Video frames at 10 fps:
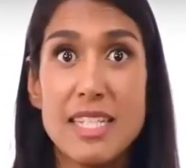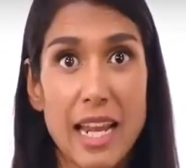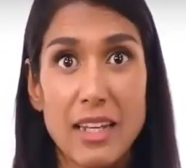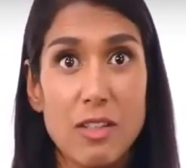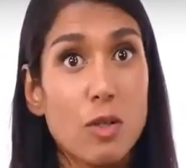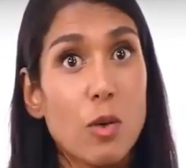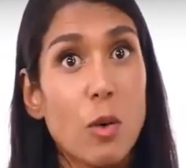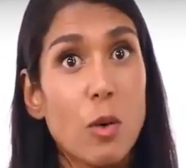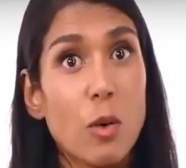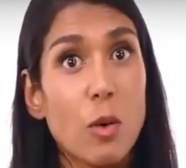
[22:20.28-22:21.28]
be the technical
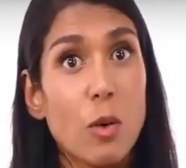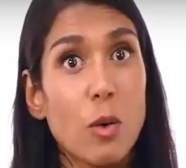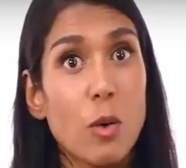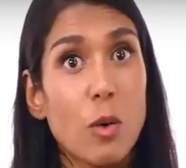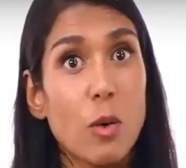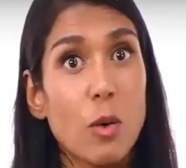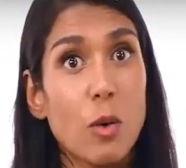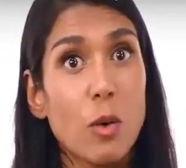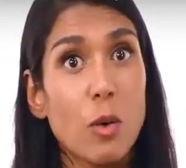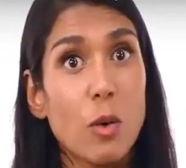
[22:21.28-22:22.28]

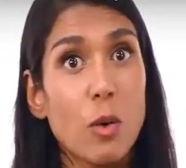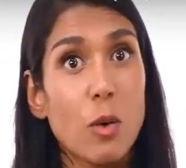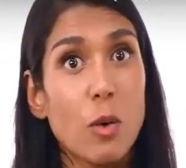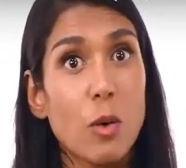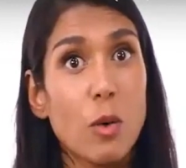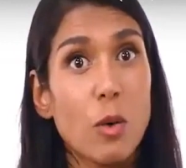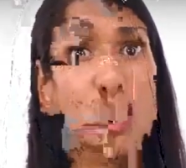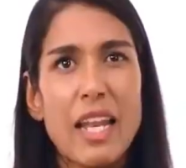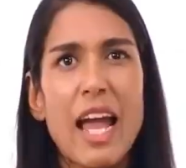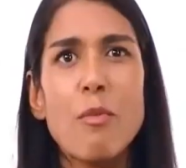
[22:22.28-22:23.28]
that matters,
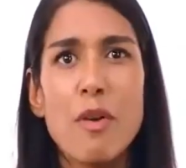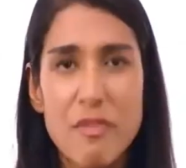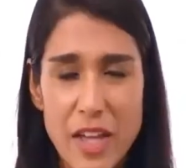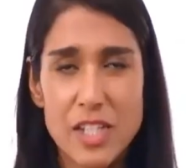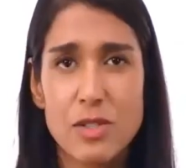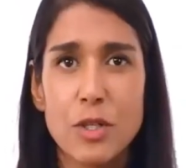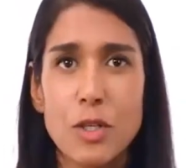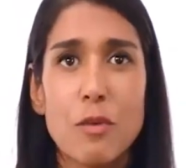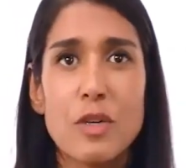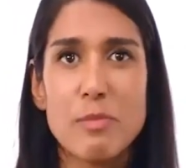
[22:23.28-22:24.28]
but how
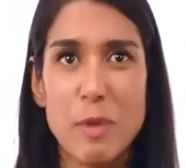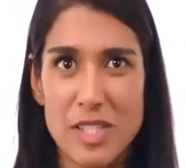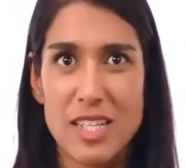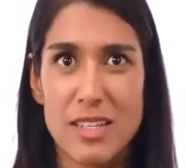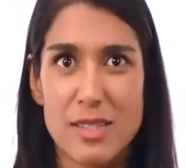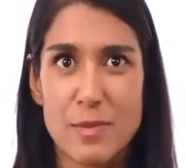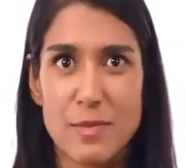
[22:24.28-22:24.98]
professional your response is.